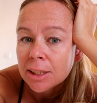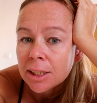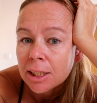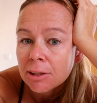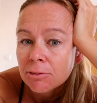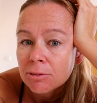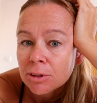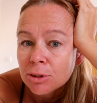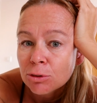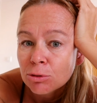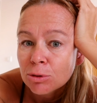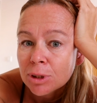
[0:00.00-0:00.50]
and I
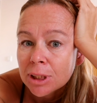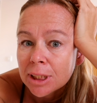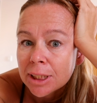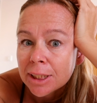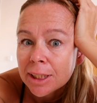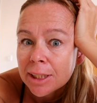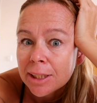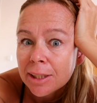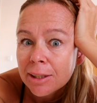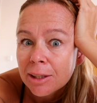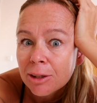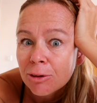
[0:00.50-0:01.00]
was
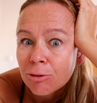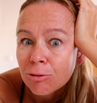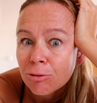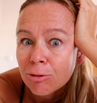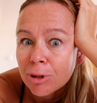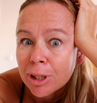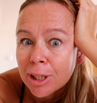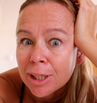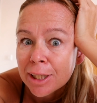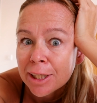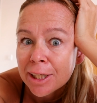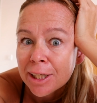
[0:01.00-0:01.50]
really
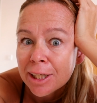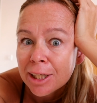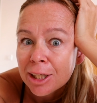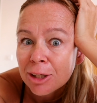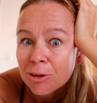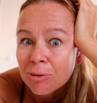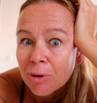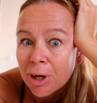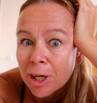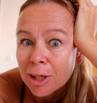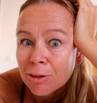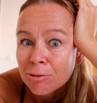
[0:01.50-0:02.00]

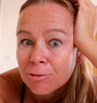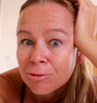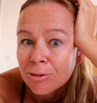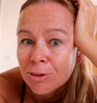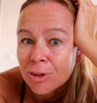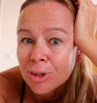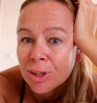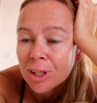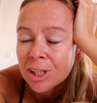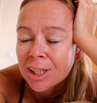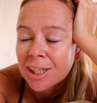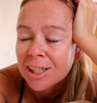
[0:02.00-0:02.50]

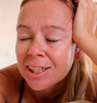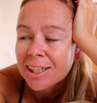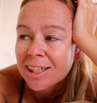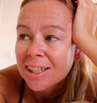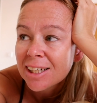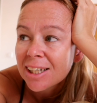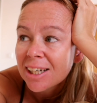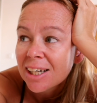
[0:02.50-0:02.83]
grateful,